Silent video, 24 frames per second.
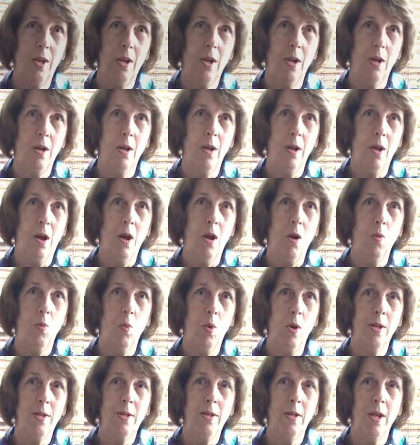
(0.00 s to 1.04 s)
of the
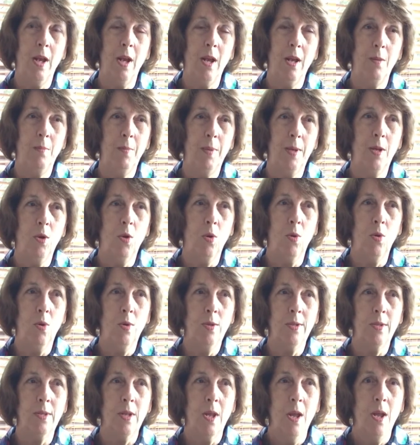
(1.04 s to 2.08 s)
IYTA
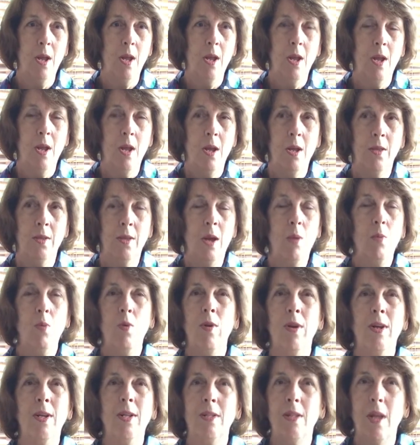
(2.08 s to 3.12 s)
because they
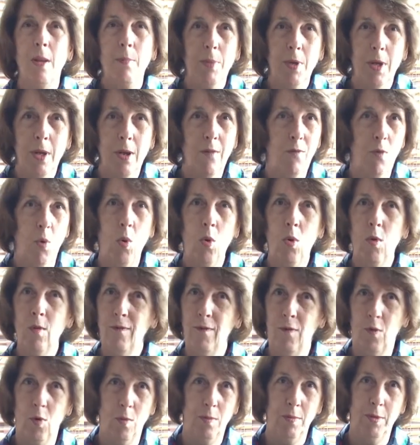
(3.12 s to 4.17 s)
were accepting of
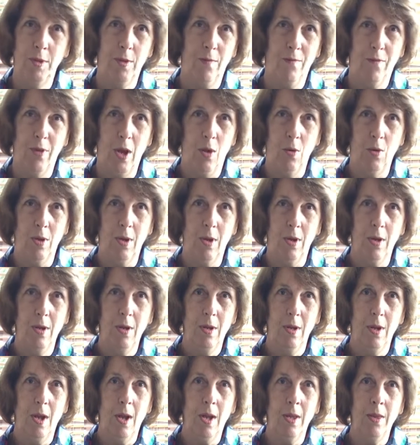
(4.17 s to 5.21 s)
all forms of yoga.
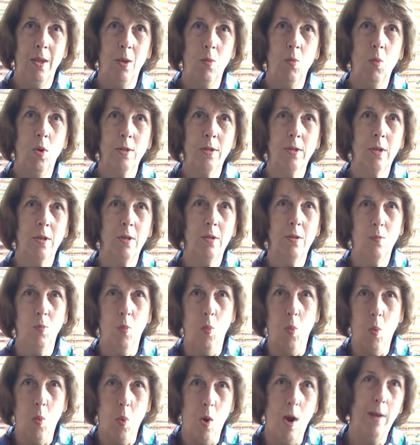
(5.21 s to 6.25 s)
Yes. And there wasn't
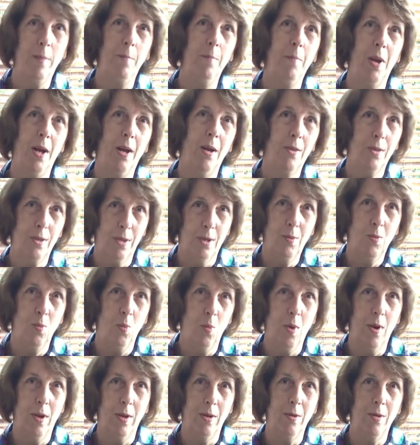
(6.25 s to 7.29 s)
one path
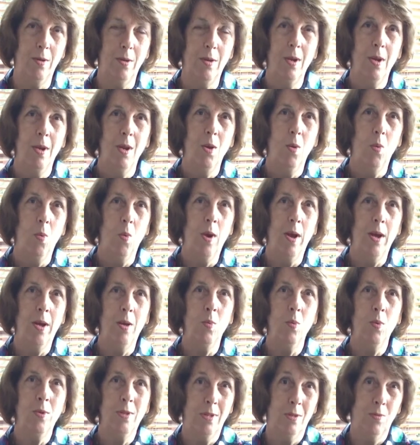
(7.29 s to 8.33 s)
and one way.
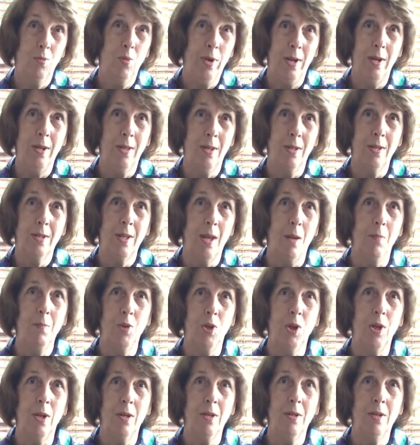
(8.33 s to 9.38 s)
It was really the
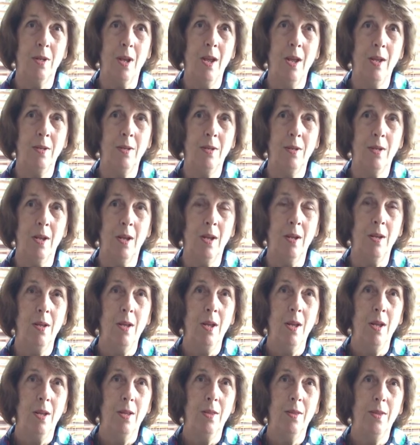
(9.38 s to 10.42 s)
subject. And
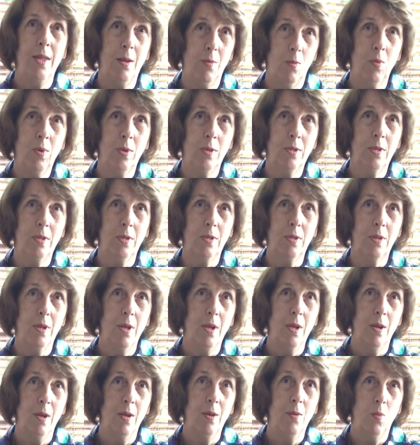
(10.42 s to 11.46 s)
that was
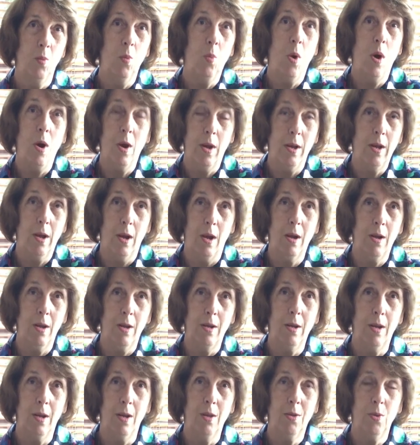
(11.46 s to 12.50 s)
why
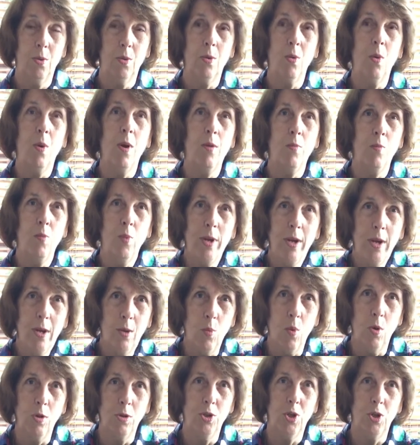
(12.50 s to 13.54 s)
I thought, oh, I
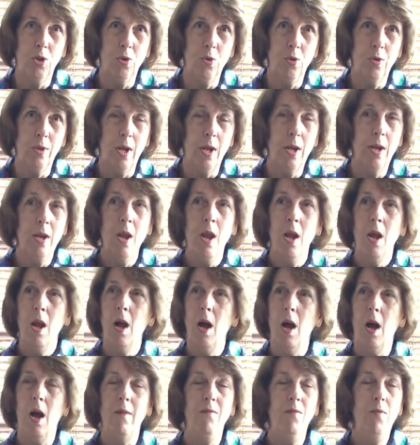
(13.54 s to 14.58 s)
really want to do that.
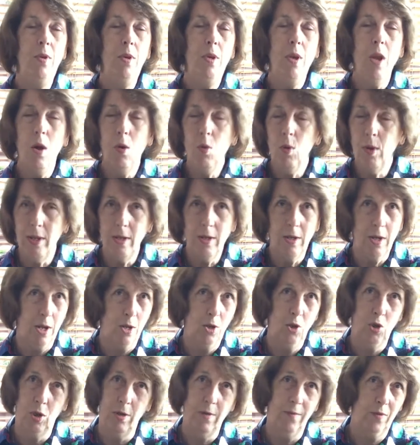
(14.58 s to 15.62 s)
I have no
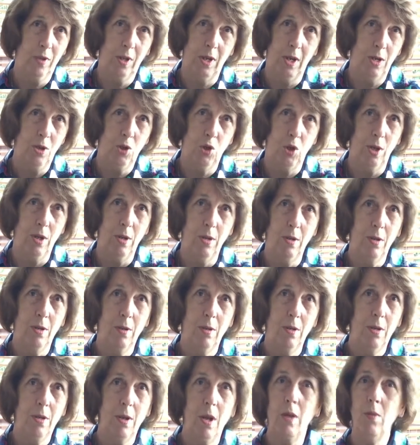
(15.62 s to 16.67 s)
intention of teaching,
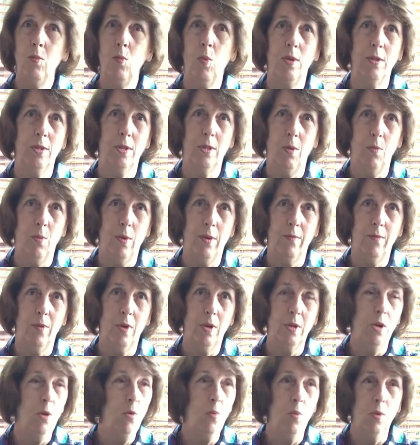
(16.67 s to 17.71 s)
none
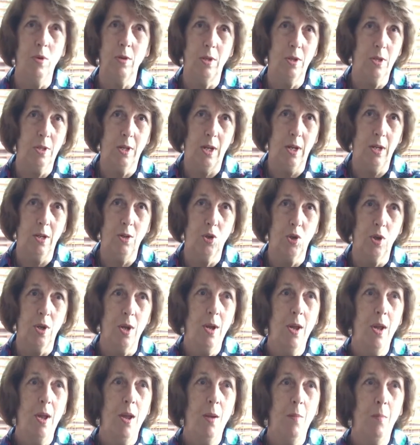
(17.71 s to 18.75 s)
whatsoever. I don't want to teach.
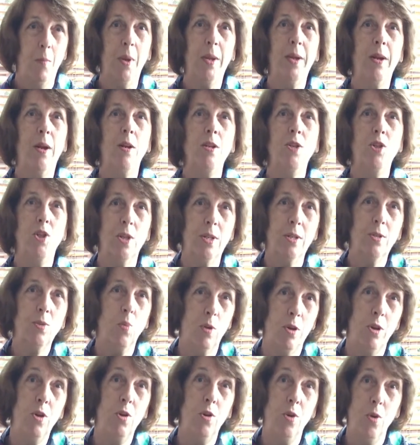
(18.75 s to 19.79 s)
But I
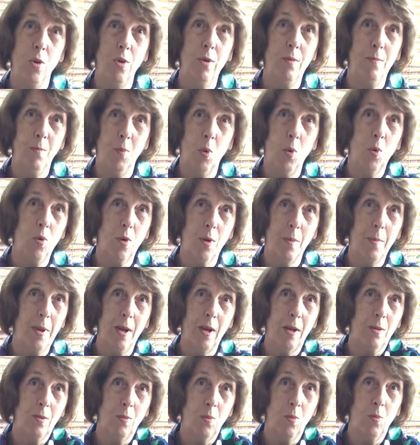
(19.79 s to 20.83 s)
just want to learn more
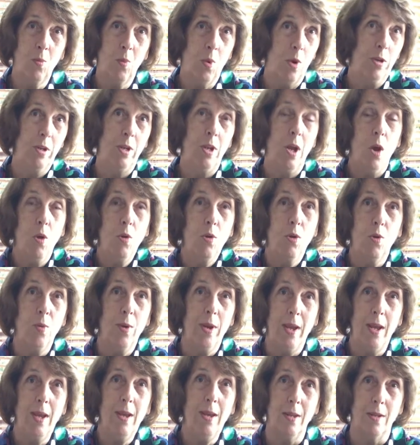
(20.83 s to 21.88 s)
about what
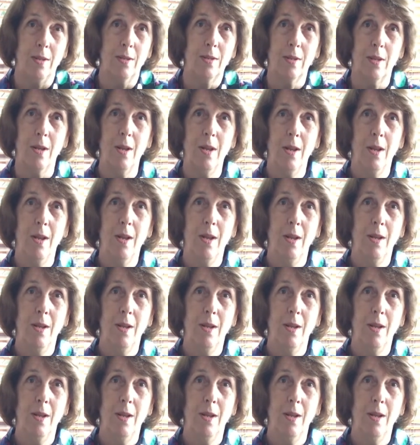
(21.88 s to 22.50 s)
yoga is.